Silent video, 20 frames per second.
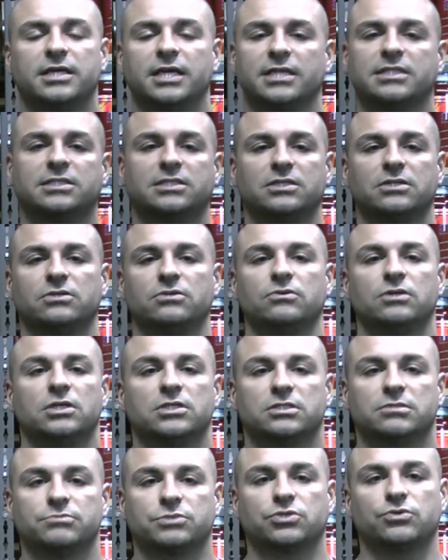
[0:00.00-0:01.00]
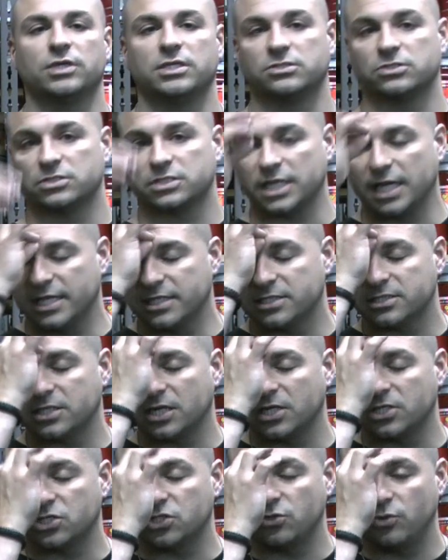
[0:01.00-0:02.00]
Get you some tweezers and
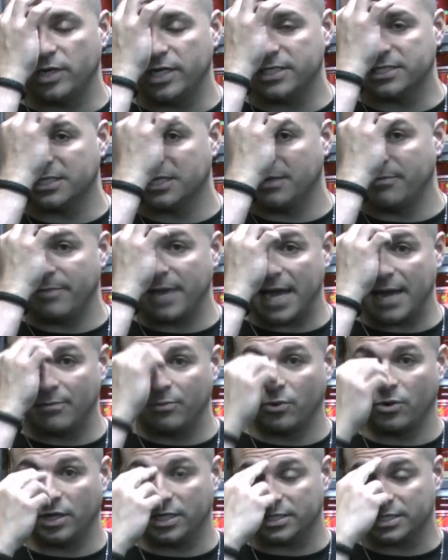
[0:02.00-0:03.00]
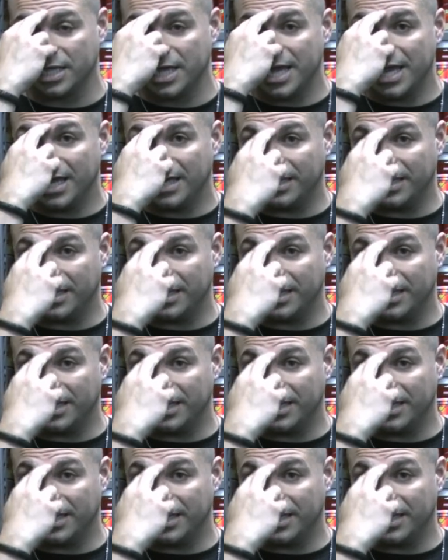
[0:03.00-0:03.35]
start tweezing them bad boys